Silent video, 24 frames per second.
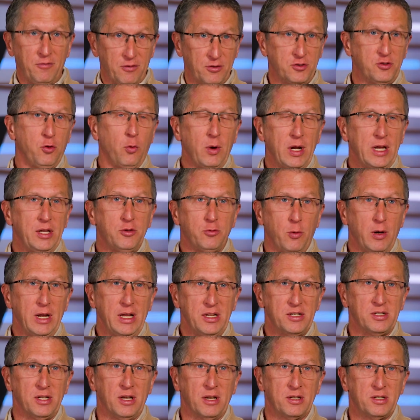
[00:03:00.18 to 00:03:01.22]
for
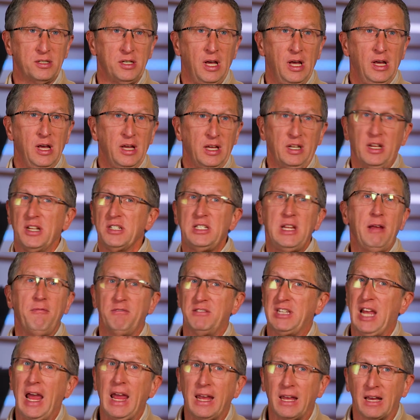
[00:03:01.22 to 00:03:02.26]
2026, it doesn't even
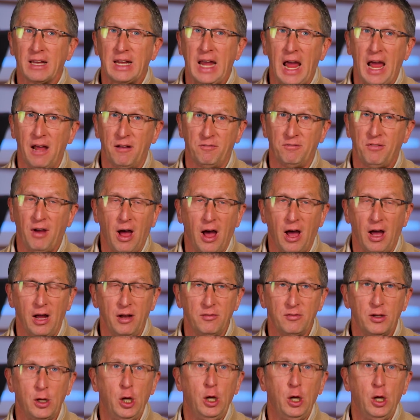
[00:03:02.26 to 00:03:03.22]
take a Cat 5